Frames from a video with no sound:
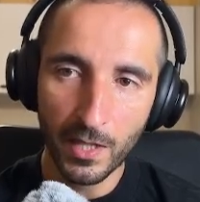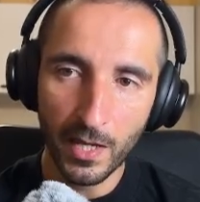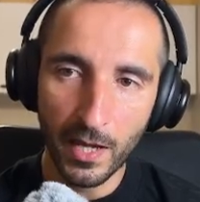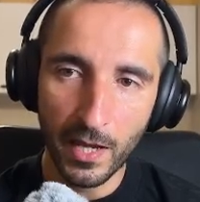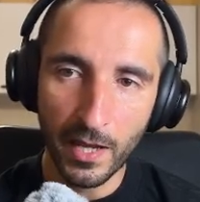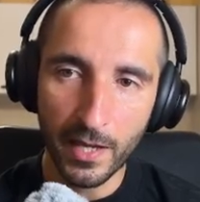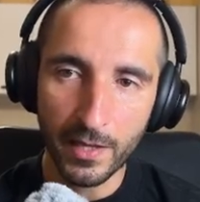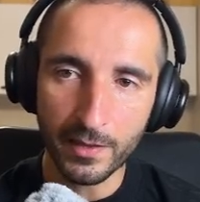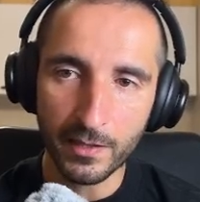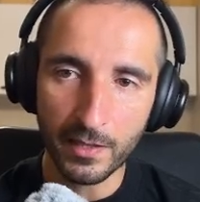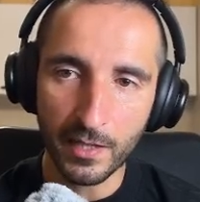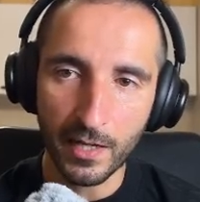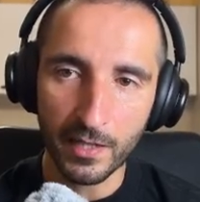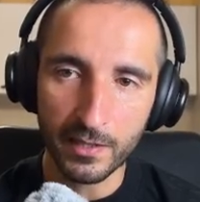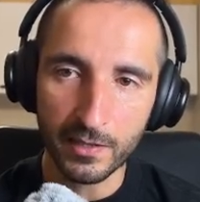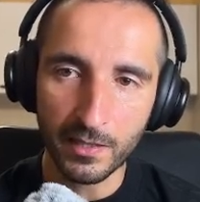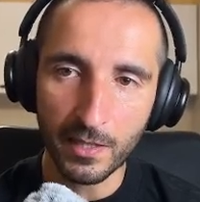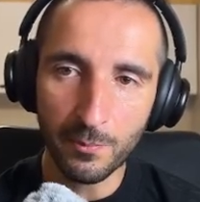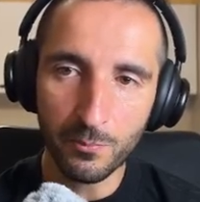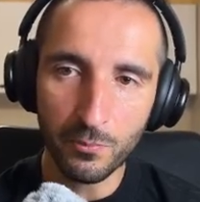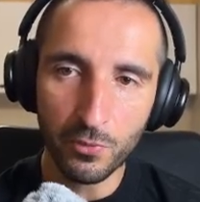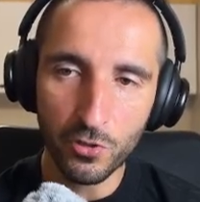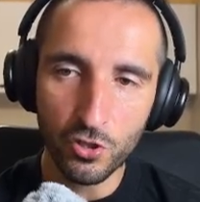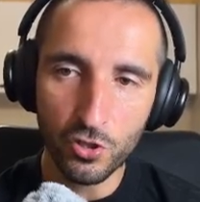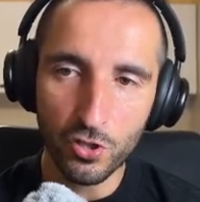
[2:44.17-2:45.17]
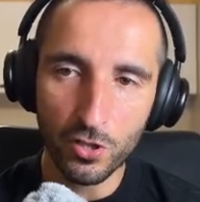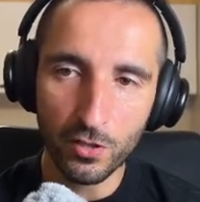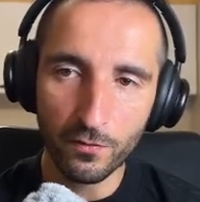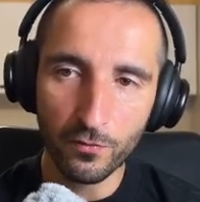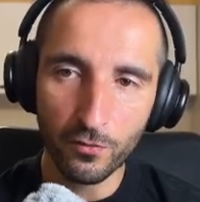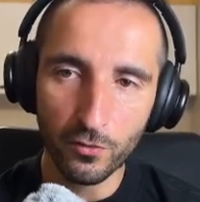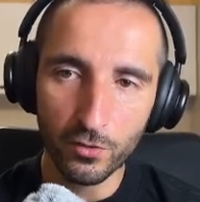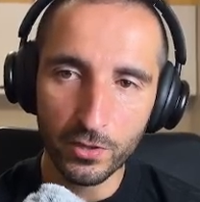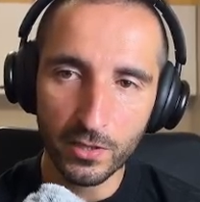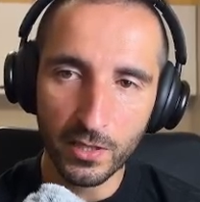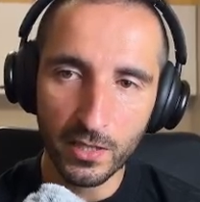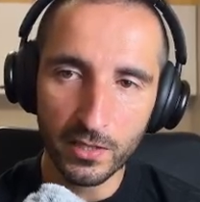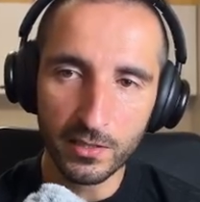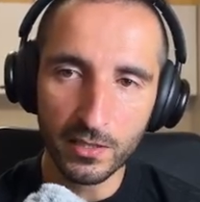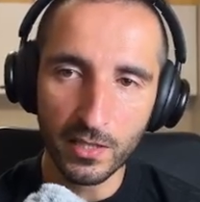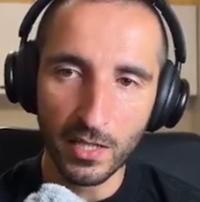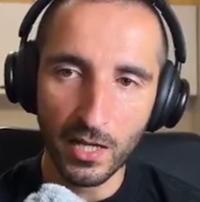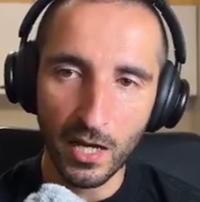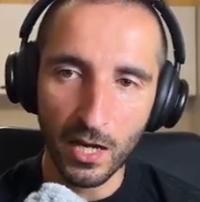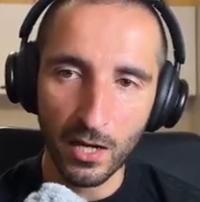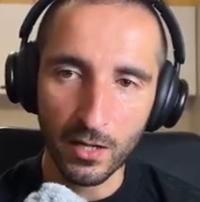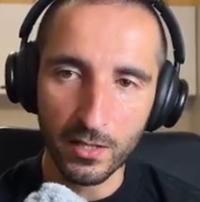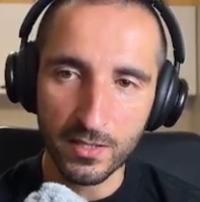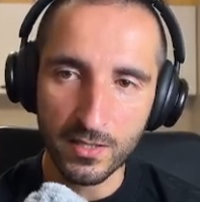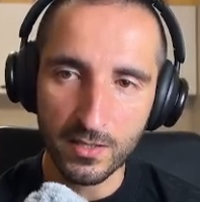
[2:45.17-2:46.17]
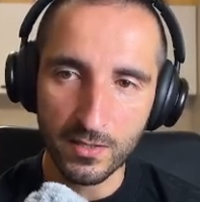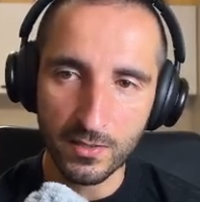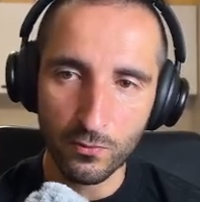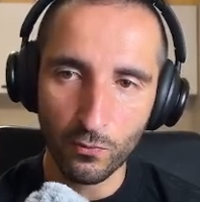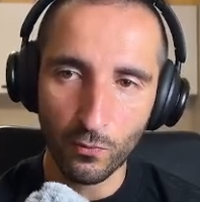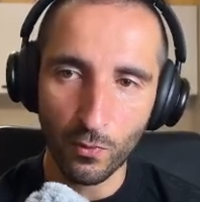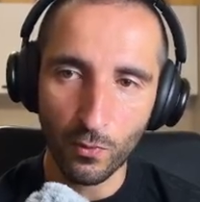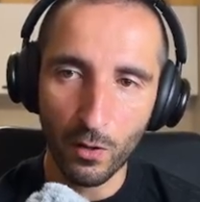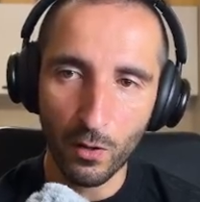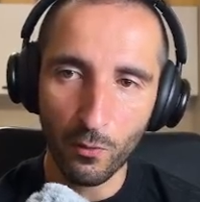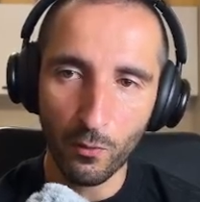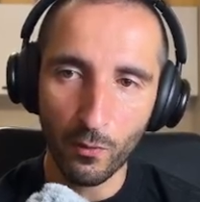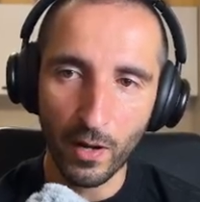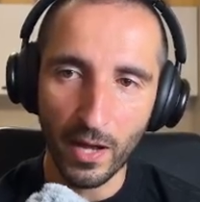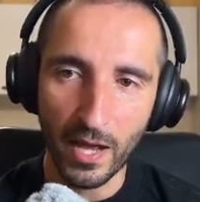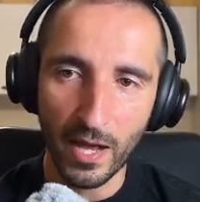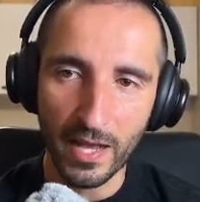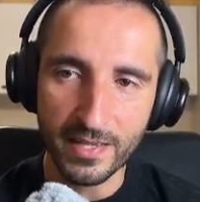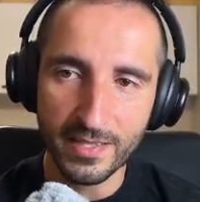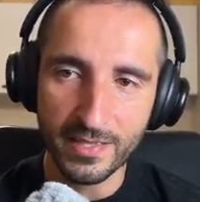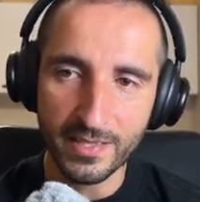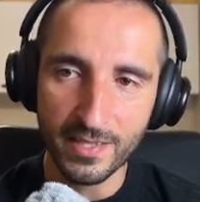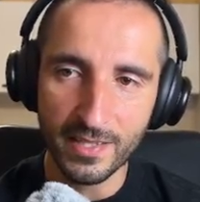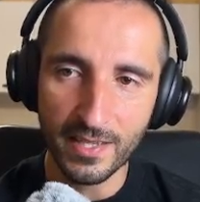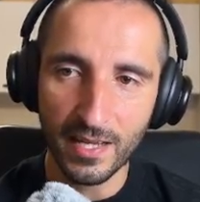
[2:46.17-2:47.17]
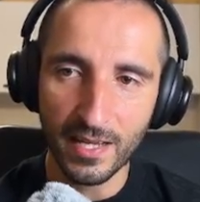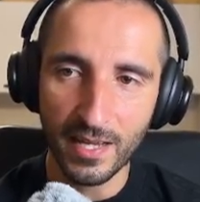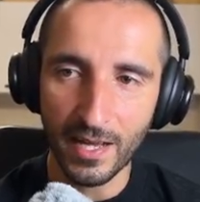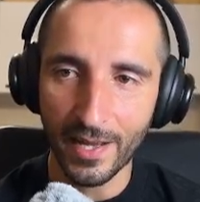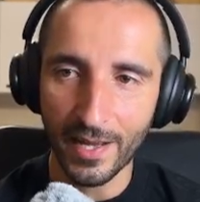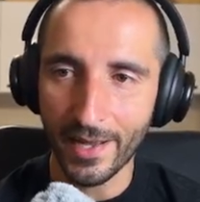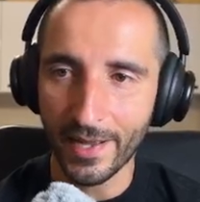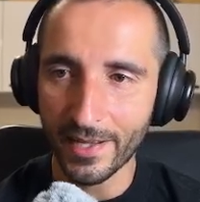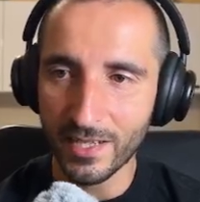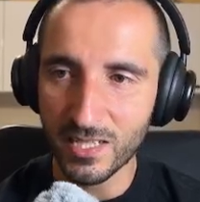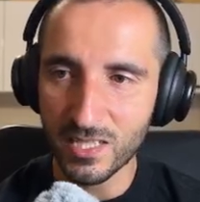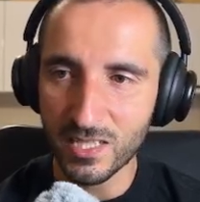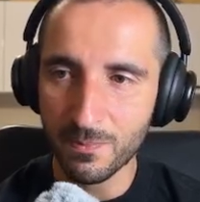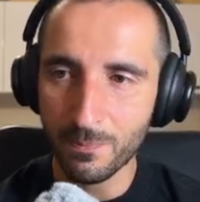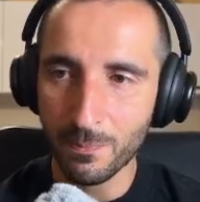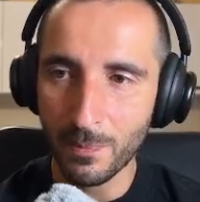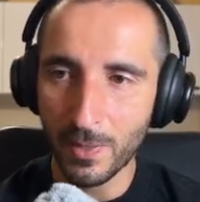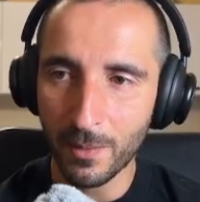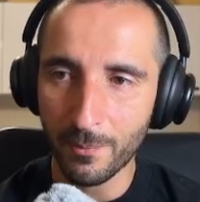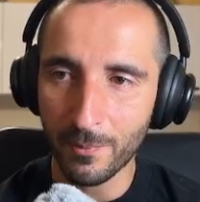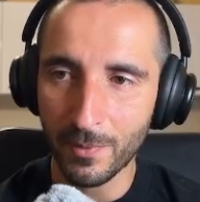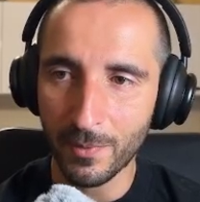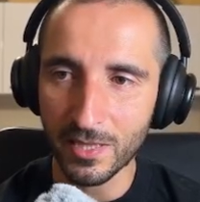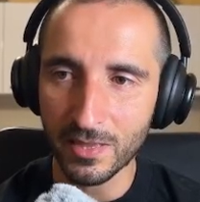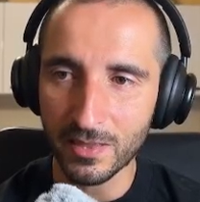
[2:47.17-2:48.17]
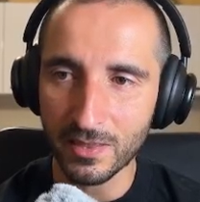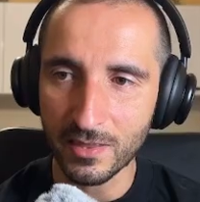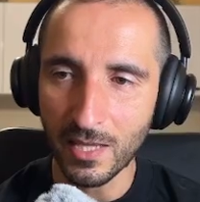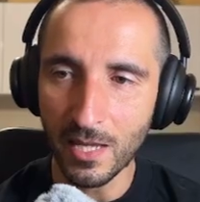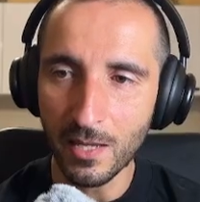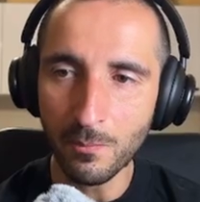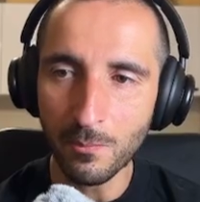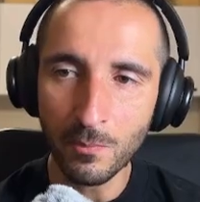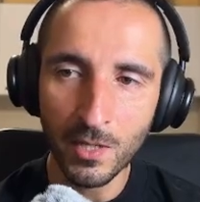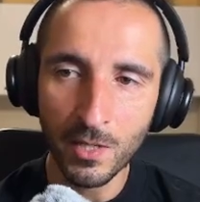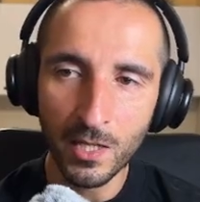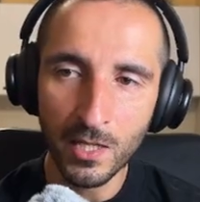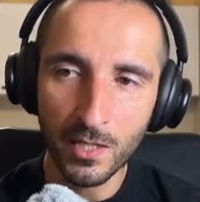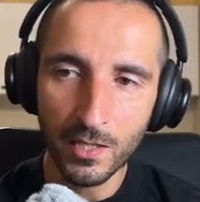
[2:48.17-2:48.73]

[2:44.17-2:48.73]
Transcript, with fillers: and a temperature for that as well as a experiment name.